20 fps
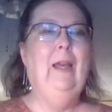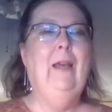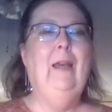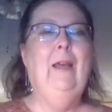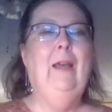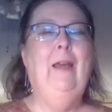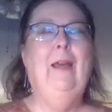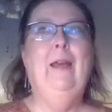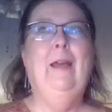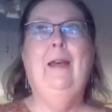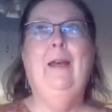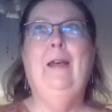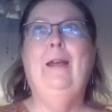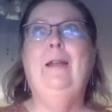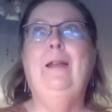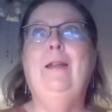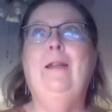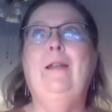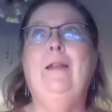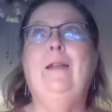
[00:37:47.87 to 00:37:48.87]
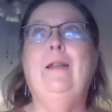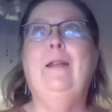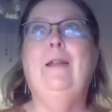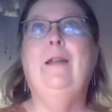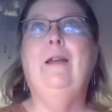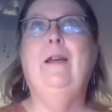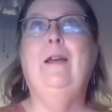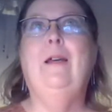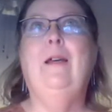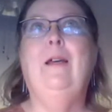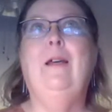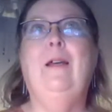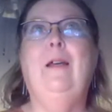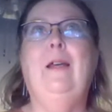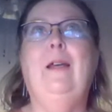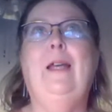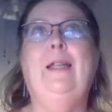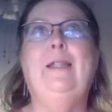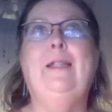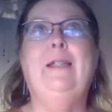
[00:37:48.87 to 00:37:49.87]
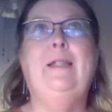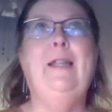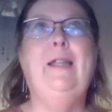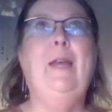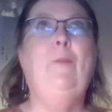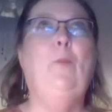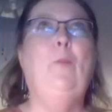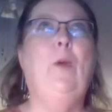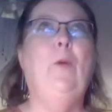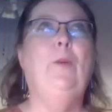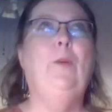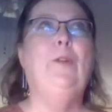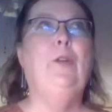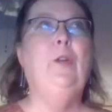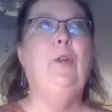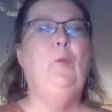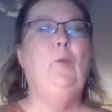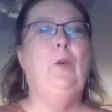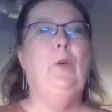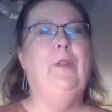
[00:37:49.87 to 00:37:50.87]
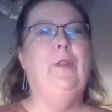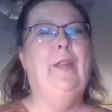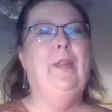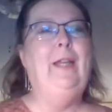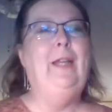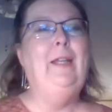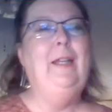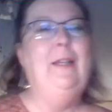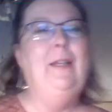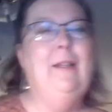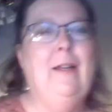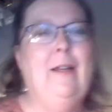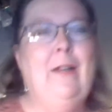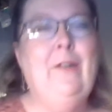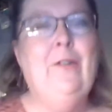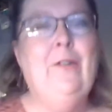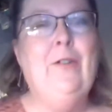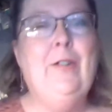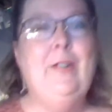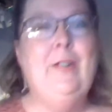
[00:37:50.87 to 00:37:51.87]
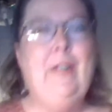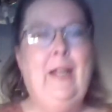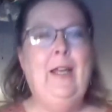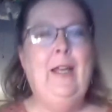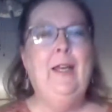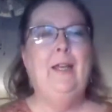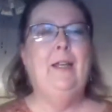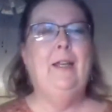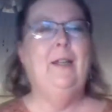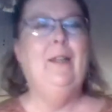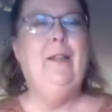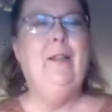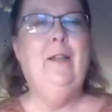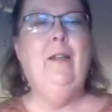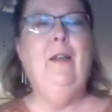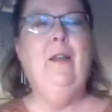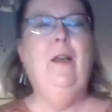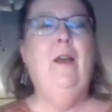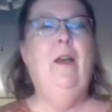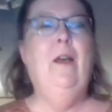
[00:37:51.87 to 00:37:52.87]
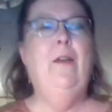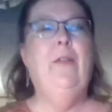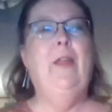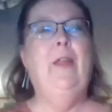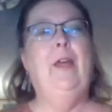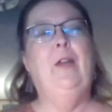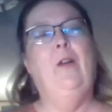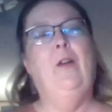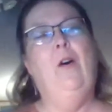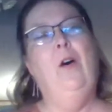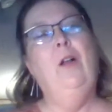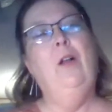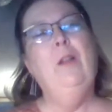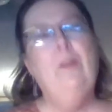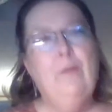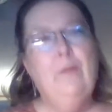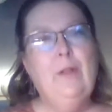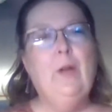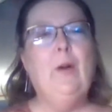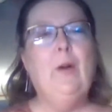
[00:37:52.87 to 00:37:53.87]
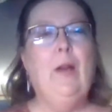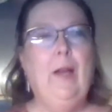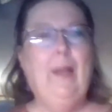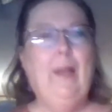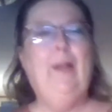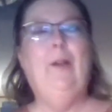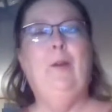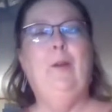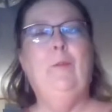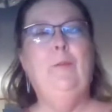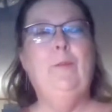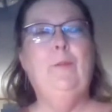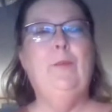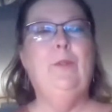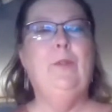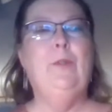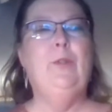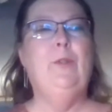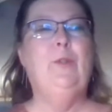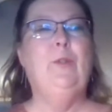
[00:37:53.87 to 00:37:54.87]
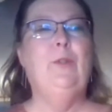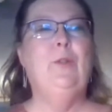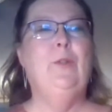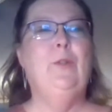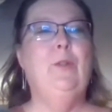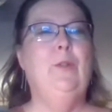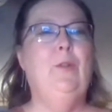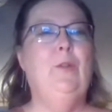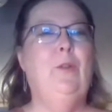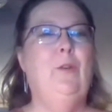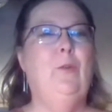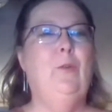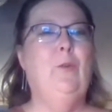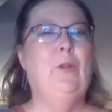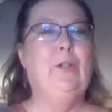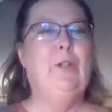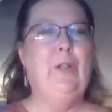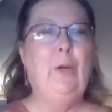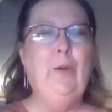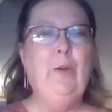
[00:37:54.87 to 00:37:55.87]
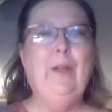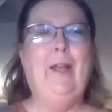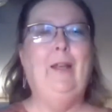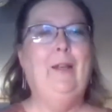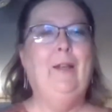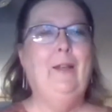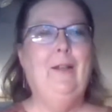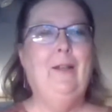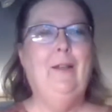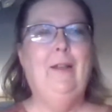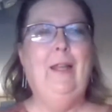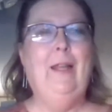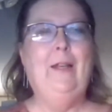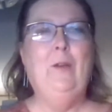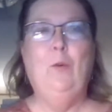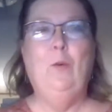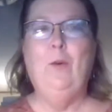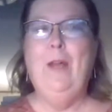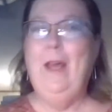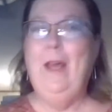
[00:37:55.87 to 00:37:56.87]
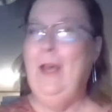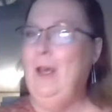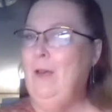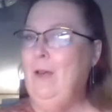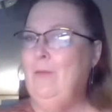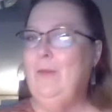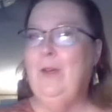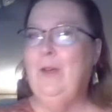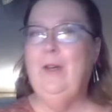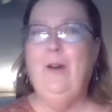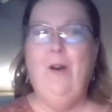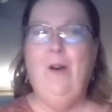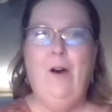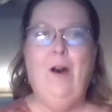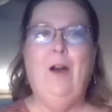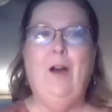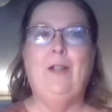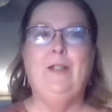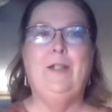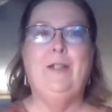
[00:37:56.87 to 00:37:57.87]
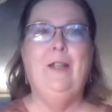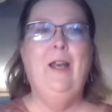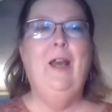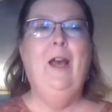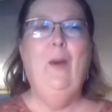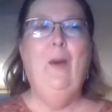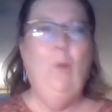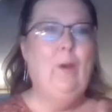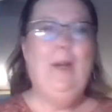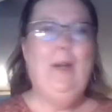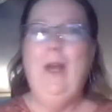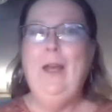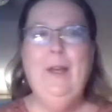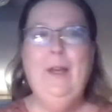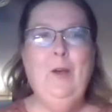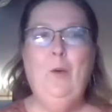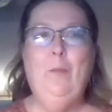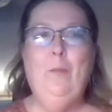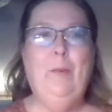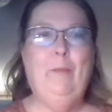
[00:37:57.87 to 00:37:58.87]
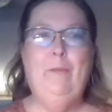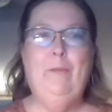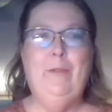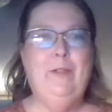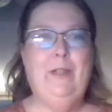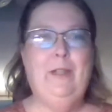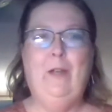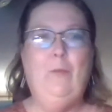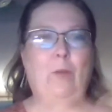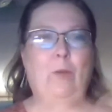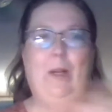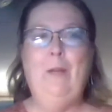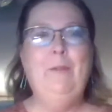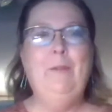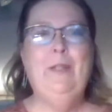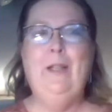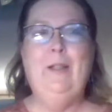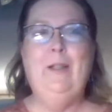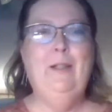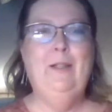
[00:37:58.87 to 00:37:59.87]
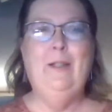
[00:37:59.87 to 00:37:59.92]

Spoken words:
And it's the same way with Goodwill. They need to understand that all of their items were donated. They don't have a cost. When I'm selling